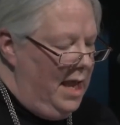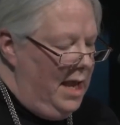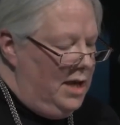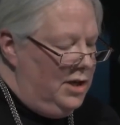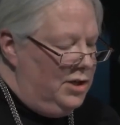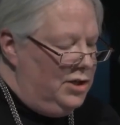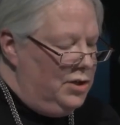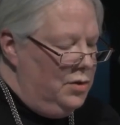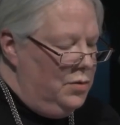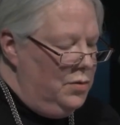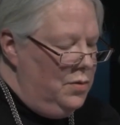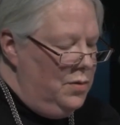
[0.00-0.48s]

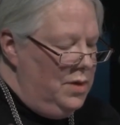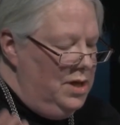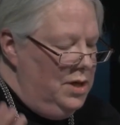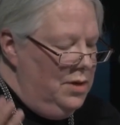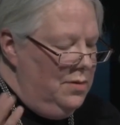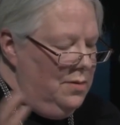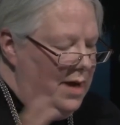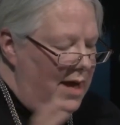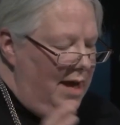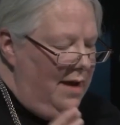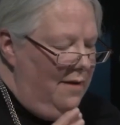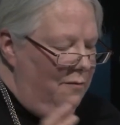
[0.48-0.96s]
So
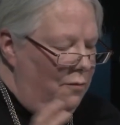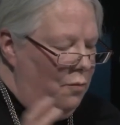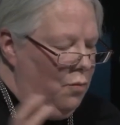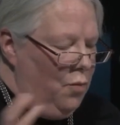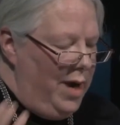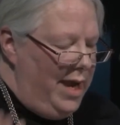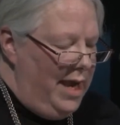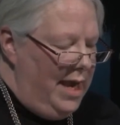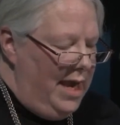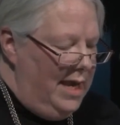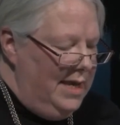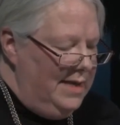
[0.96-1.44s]
you have
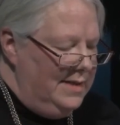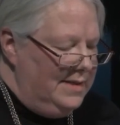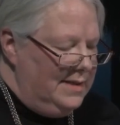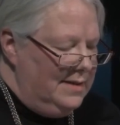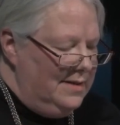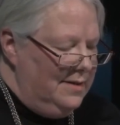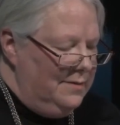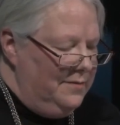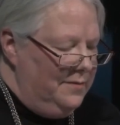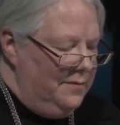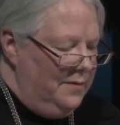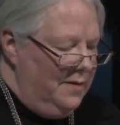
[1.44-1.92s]
ways
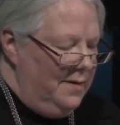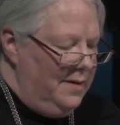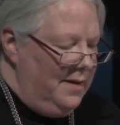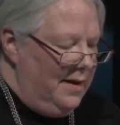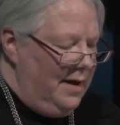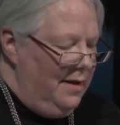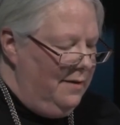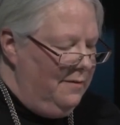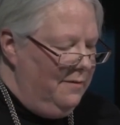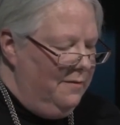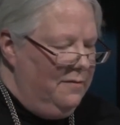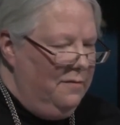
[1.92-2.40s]
of,
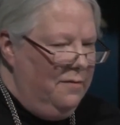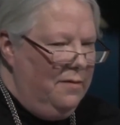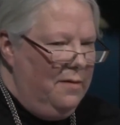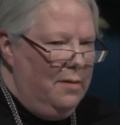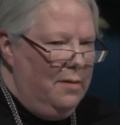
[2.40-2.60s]
of